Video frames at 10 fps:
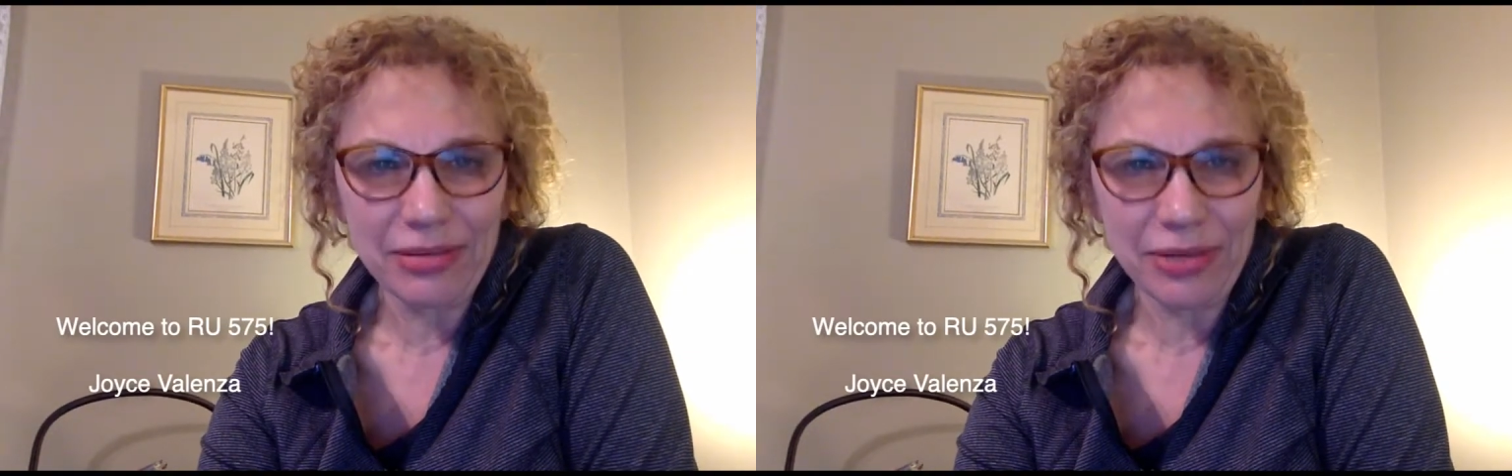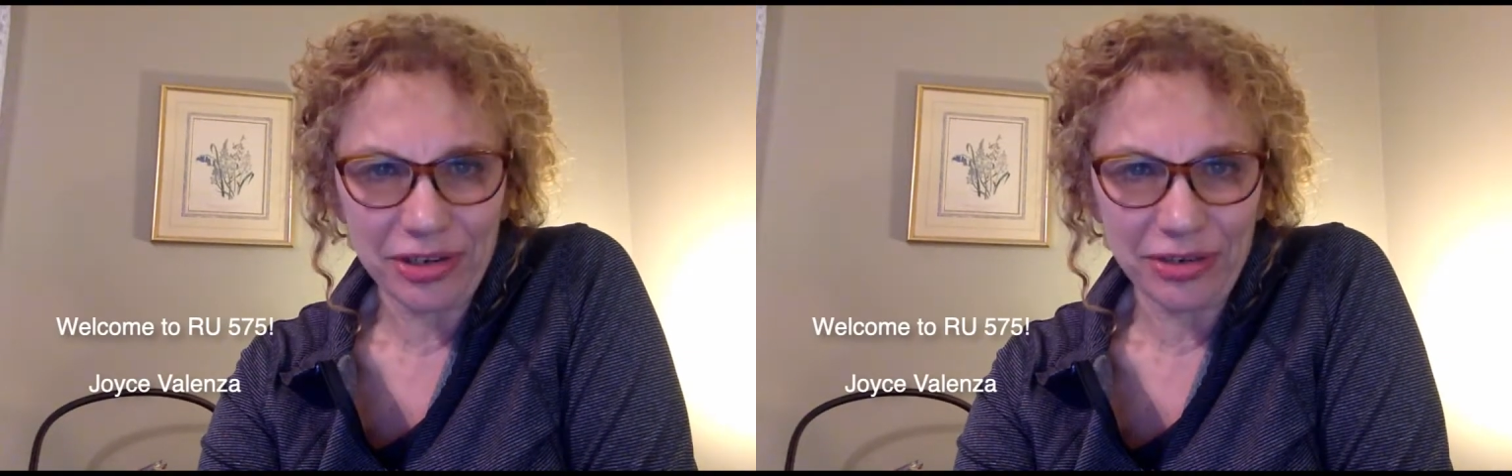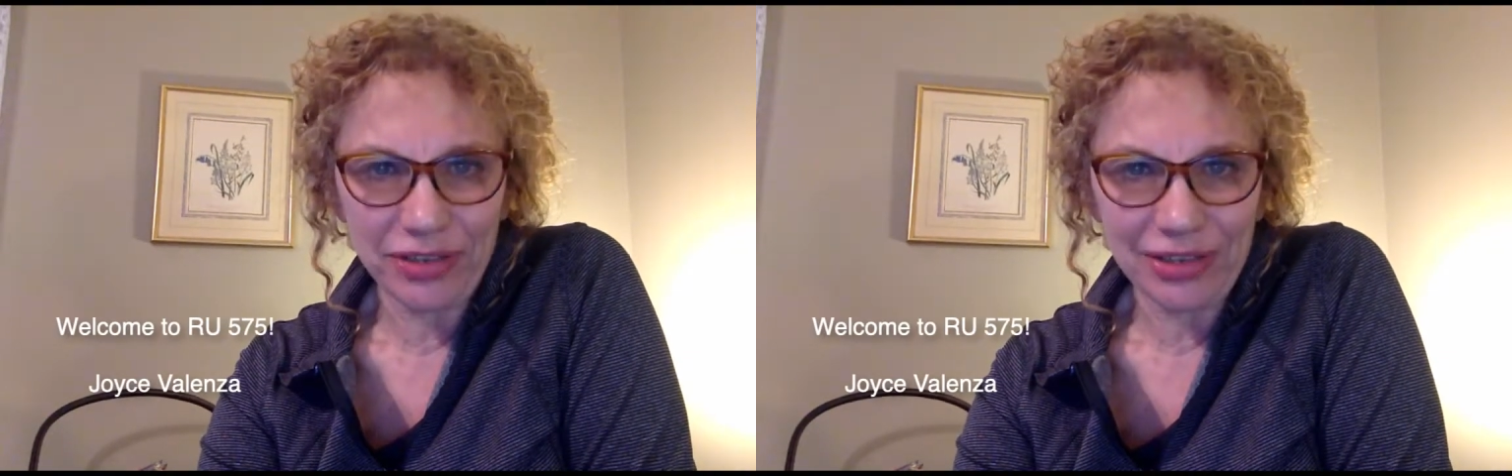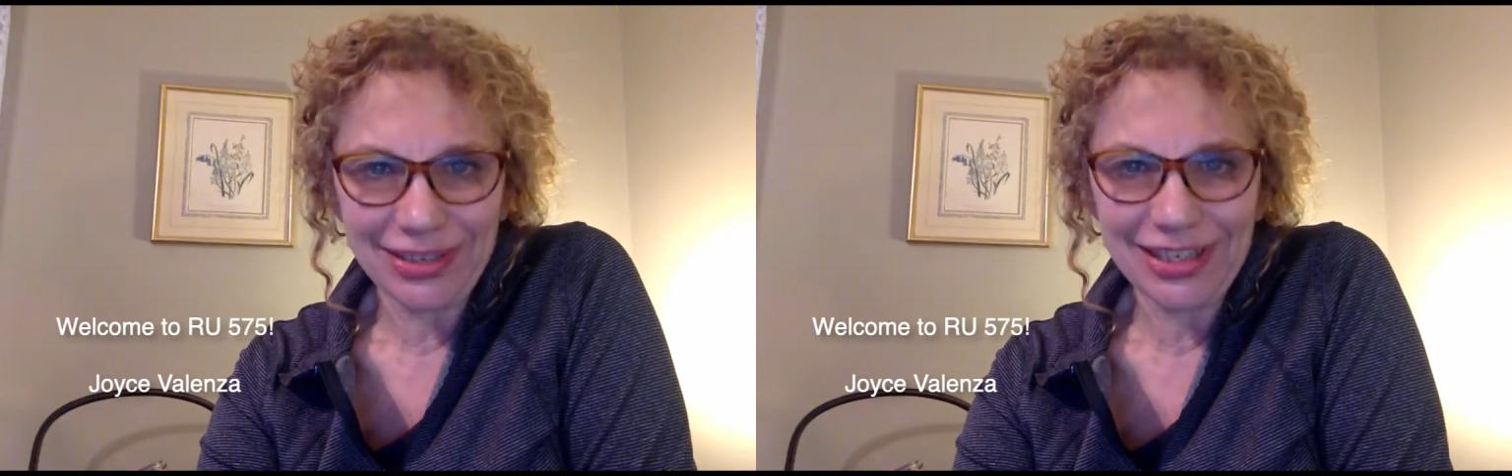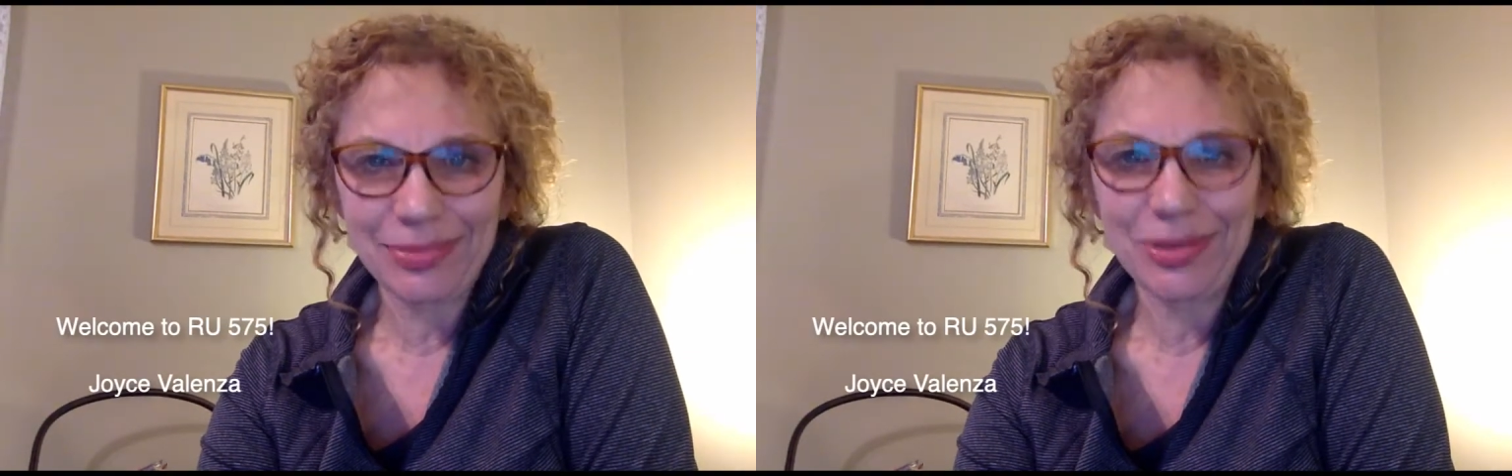with your field
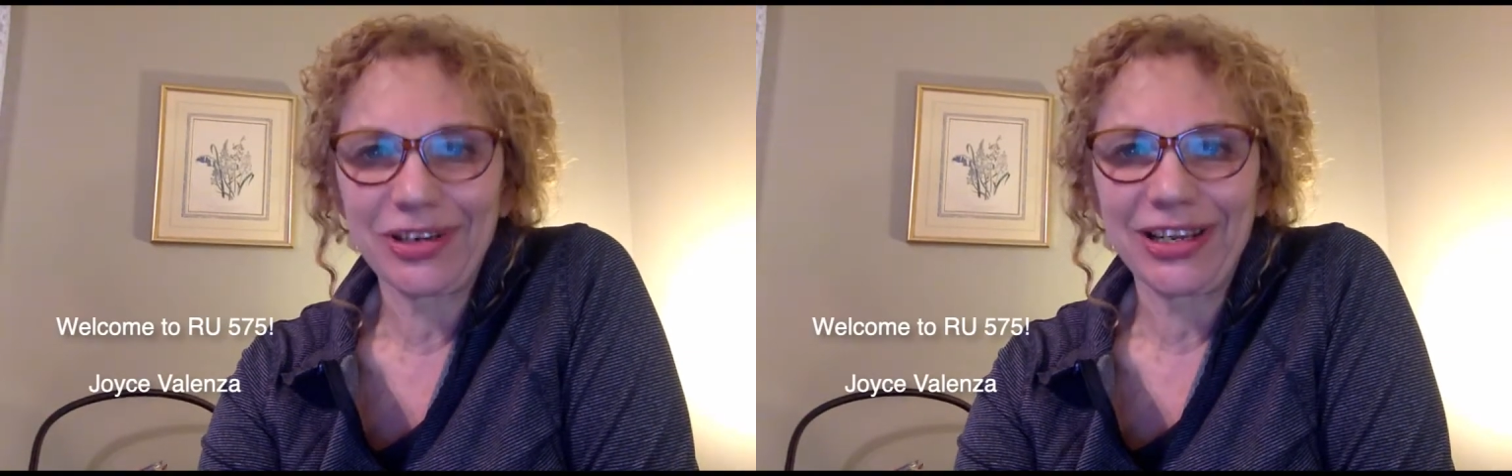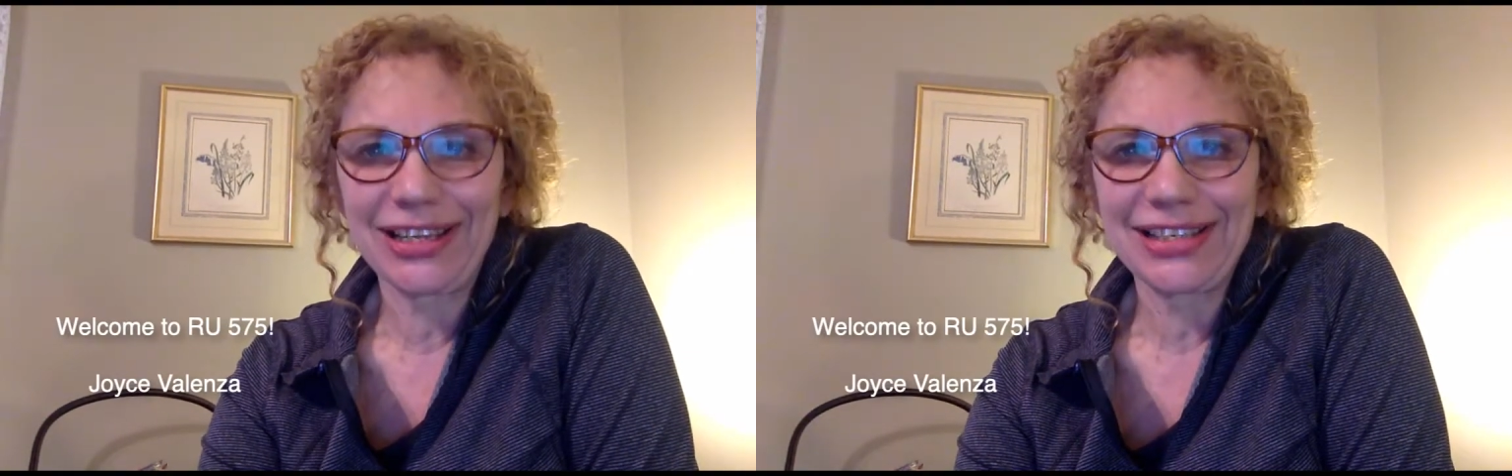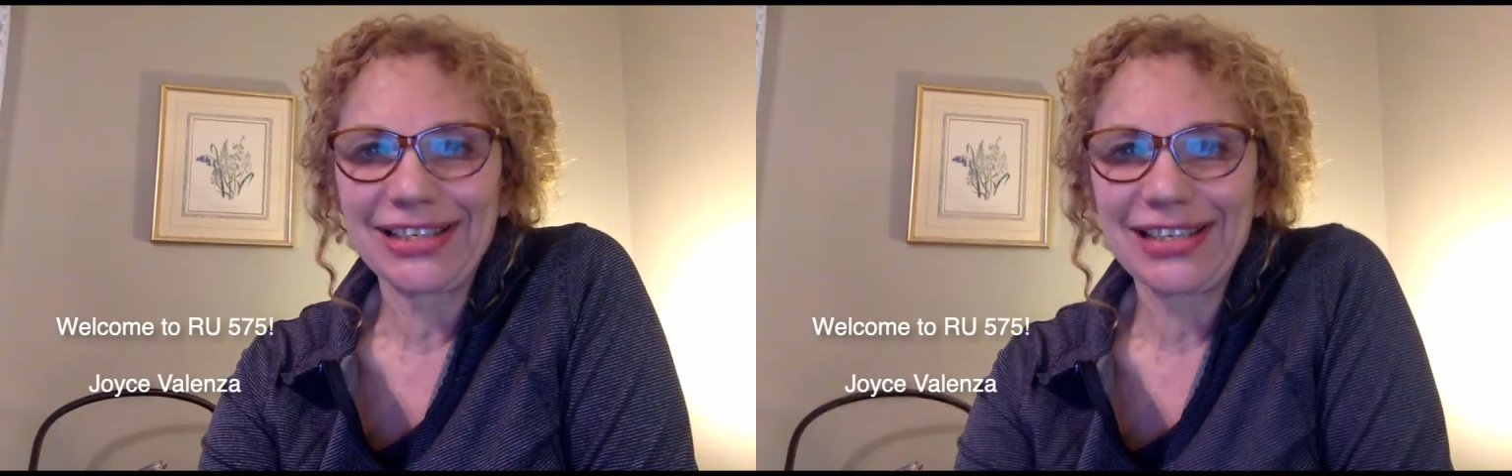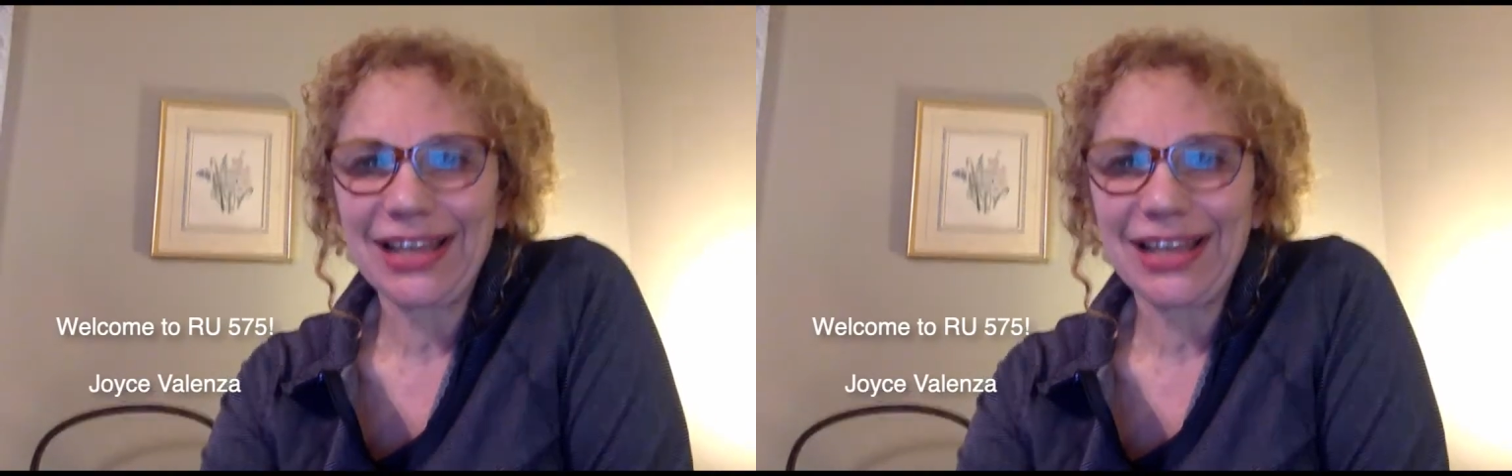experience.